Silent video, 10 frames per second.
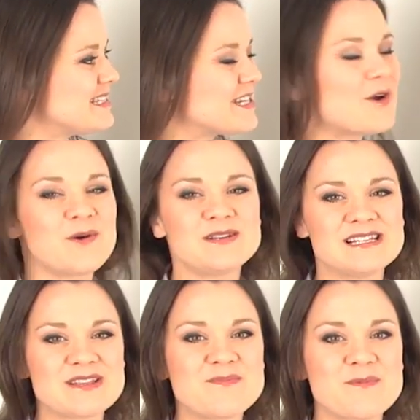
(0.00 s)
To go
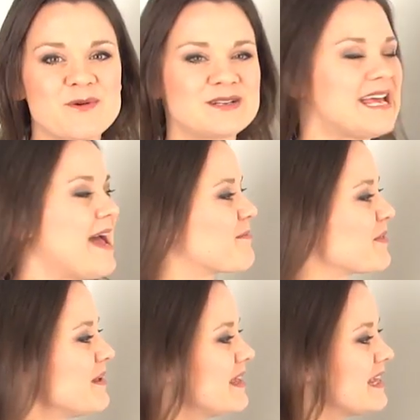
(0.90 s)
into a little bit more
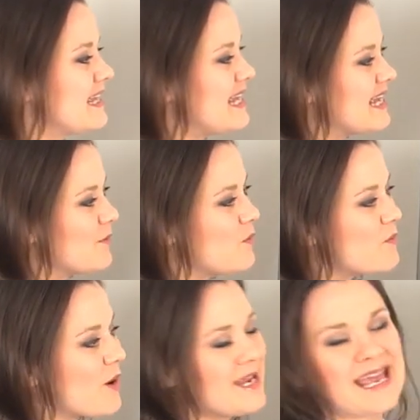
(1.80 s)
depth,
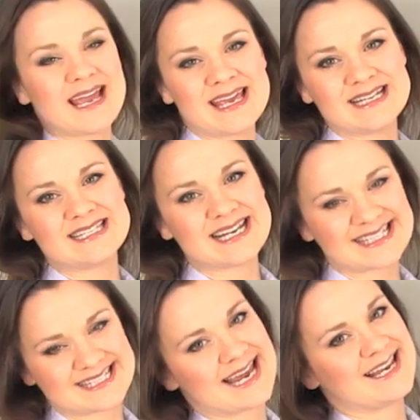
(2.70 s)
we want to get kids
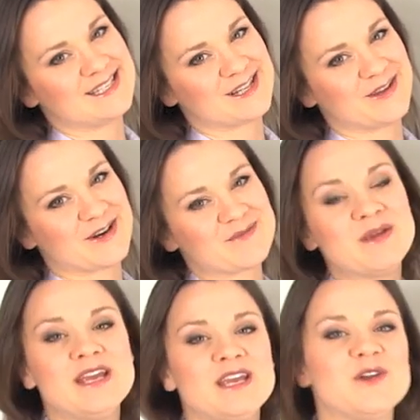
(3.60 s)
excited to learn.
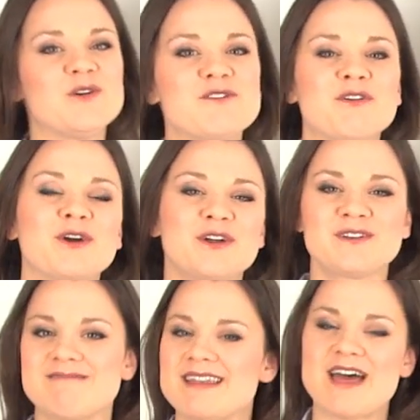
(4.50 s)
You know, you've heard
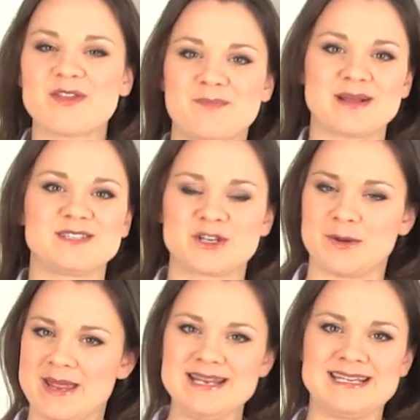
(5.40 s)
another buzz
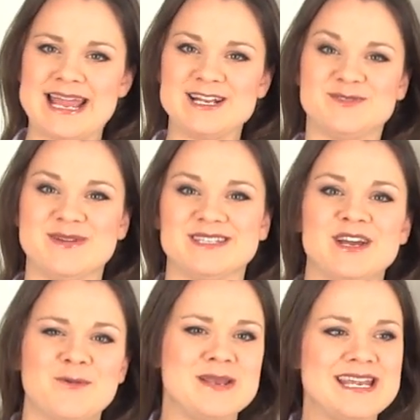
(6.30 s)
term,
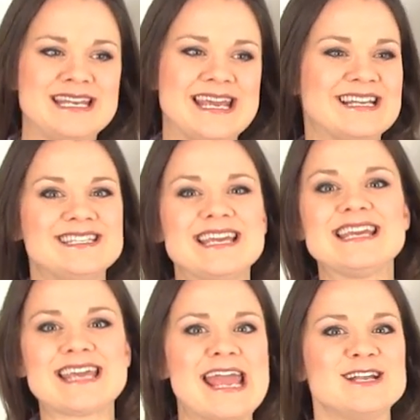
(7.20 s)
engagement. We need kids
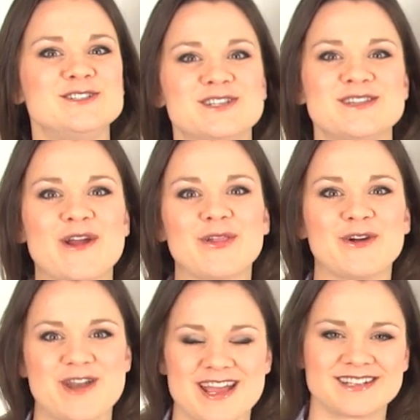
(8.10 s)
engaged in their
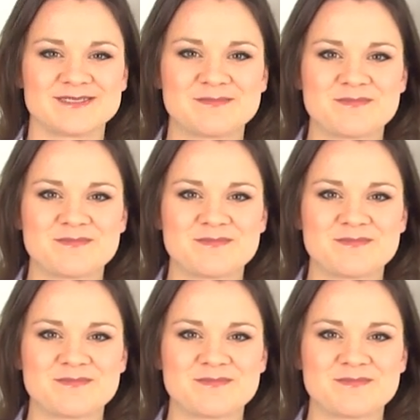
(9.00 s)
learning.